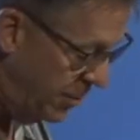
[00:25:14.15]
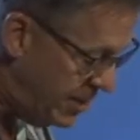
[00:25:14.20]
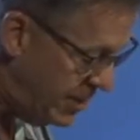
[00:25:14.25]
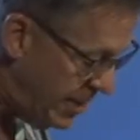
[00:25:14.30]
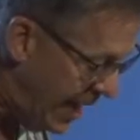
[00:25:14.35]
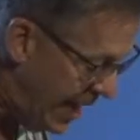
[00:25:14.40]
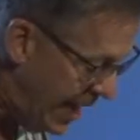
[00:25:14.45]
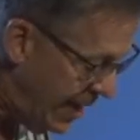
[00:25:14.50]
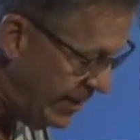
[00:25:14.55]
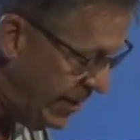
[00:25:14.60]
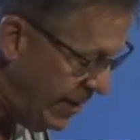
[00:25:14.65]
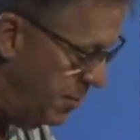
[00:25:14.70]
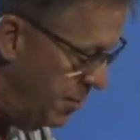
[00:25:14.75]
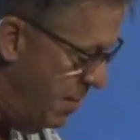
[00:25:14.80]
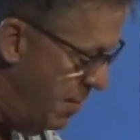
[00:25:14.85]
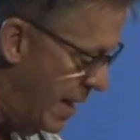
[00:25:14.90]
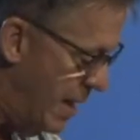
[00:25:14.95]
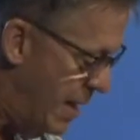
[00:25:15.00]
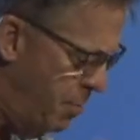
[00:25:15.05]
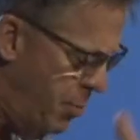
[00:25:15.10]
they would take it, they would
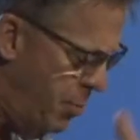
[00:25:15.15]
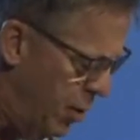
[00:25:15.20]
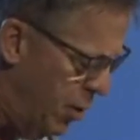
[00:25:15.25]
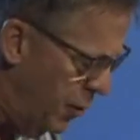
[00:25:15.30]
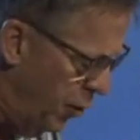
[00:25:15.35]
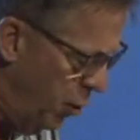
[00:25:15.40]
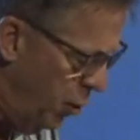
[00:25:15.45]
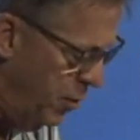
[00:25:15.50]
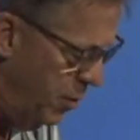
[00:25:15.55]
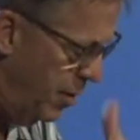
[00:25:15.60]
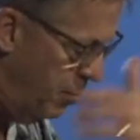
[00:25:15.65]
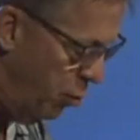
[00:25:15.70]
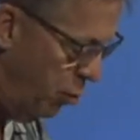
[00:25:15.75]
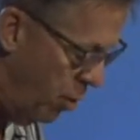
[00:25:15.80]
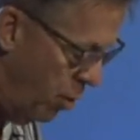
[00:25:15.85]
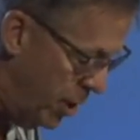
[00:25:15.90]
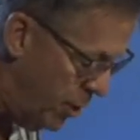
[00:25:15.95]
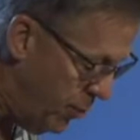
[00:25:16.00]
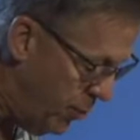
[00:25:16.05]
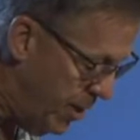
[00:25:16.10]
make it beautiful with
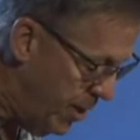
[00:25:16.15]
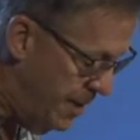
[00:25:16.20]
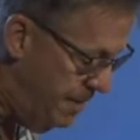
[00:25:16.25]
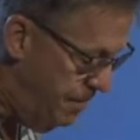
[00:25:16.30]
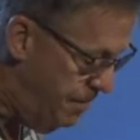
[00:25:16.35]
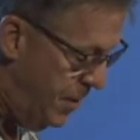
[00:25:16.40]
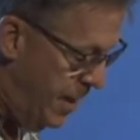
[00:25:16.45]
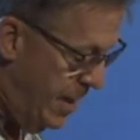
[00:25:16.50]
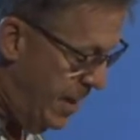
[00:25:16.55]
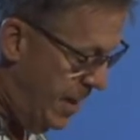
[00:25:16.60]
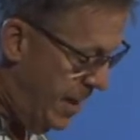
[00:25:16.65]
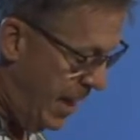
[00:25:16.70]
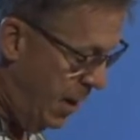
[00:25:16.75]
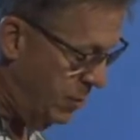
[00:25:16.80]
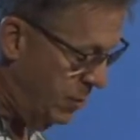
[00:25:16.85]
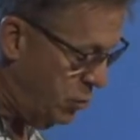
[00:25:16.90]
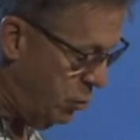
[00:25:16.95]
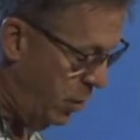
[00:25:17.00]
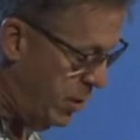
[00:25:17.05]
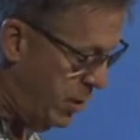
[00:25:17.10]
embroidery. It
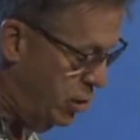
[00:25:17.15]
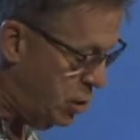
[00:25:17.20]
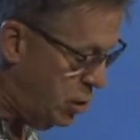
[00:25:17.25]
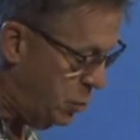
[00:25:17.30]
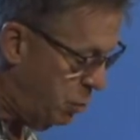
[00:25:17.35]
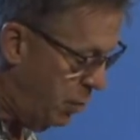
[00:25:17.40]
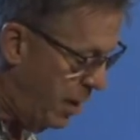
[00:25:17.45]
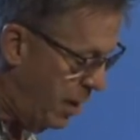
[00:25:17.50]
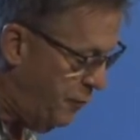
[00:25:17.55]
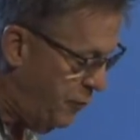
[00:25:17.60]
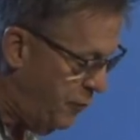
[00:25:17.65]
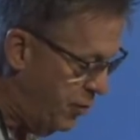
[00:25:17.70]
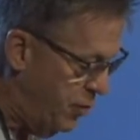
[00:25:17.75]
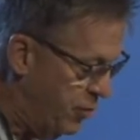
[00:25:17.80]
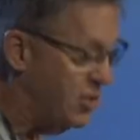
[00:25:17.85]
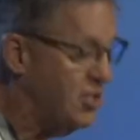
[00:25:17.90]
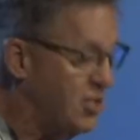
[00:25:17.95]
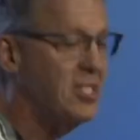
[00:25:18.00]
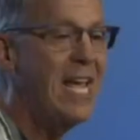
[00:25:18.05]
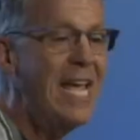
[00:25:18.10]
was what you spread for
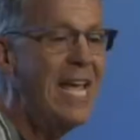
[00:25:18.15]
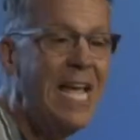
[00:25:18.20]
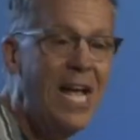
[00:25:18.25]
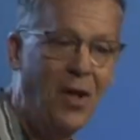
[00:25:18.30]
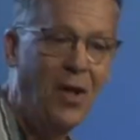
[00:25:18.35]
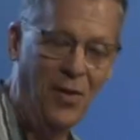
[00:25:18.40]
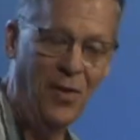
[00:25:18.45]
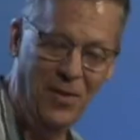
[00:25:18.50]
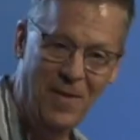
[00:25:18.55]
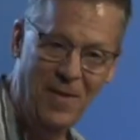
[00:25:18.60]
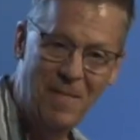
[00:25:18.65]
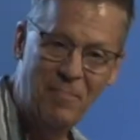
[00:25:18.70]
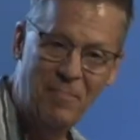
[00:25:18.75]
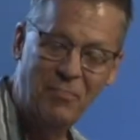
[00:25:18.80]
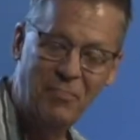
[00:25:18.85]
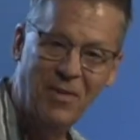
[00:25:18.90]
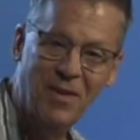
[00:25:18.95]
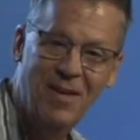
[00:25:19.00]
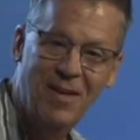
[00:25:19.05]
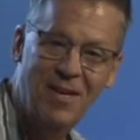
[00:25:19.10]
your sail
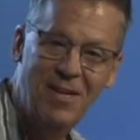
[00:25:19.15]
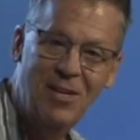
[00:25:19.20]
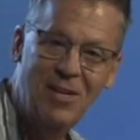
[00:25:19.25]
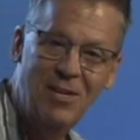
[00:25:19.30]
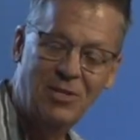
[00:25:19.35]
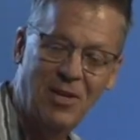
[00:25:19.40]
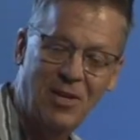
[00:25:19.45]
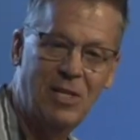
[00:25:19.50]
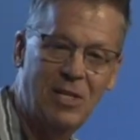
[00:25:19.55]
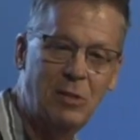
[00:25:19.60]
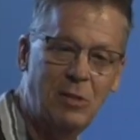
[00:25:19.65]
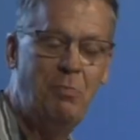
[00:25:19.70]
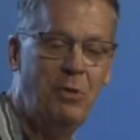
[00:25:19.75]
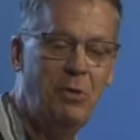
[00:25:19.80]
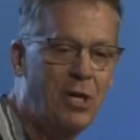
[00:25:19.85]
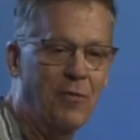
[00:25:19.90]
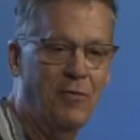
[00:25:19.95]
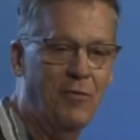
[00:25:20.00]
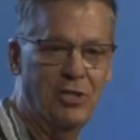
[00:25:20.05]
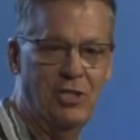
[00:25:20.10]
so these
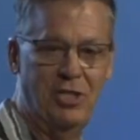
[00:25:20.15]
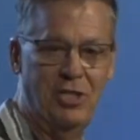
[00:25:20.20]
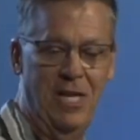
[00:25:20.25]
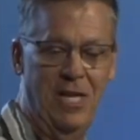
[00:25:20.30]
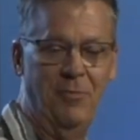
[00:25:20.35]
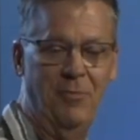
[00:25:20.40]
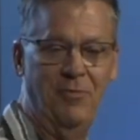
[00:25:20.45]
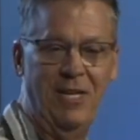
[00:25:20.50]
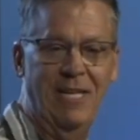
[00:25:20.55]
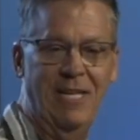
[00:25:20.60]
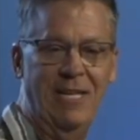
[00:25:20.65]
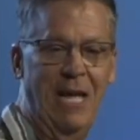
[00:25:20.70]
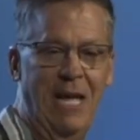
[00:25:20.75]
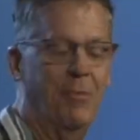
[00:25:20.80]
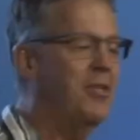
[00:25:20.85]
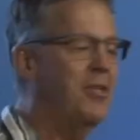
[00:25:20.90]
beautiful ships inlaid